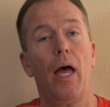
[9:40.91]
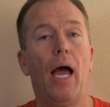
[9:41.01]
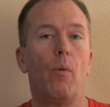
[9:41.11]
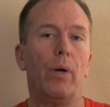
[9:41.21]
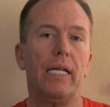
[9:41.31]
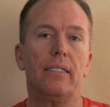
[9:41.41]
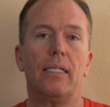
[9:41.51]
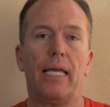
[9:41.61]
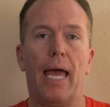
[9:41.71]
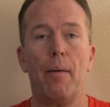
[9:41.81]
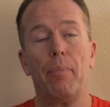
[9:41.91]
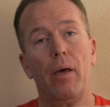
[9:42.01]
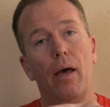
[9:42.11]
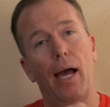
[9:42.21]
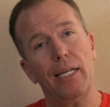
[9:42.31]
I went into the app,
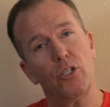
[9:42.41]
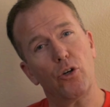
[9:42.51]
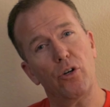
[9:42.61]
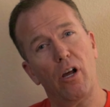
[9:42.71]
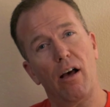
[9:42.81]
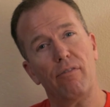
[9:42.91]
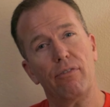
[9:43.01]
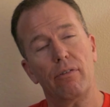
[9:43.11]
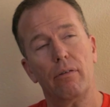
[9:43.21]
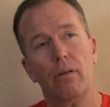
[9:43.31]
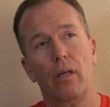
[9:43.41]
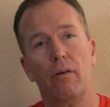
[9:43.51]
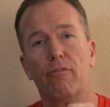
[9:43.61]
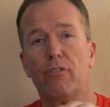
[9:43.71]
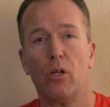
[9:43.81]
I turned off
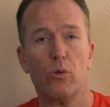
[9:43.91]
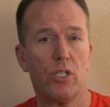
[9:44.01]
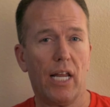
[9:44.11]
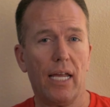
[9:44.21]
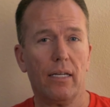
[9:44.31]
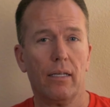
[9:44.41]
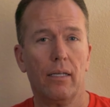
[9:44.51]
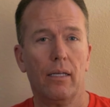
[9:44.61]
uh, flow state,